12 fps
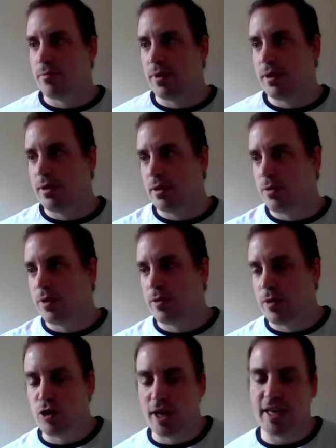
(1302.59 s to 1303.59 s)
you know,
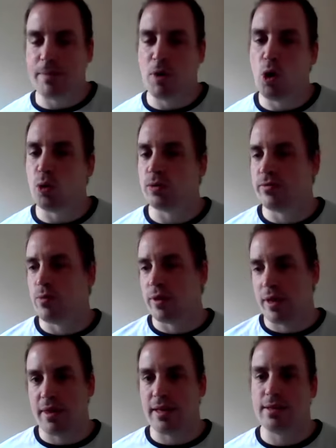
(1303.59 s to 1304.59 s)
they try to keep hold of what
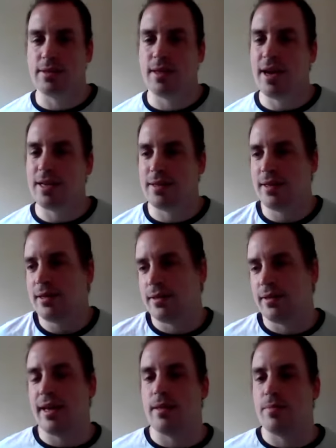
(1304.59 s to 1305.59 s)
they think is theirs. At the end of
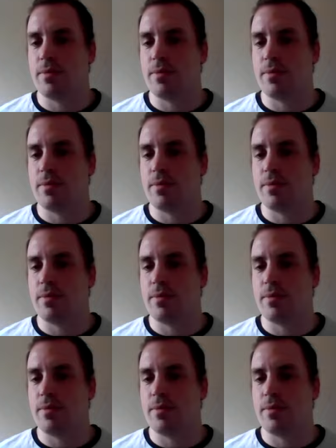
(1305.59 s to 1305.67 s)
the day,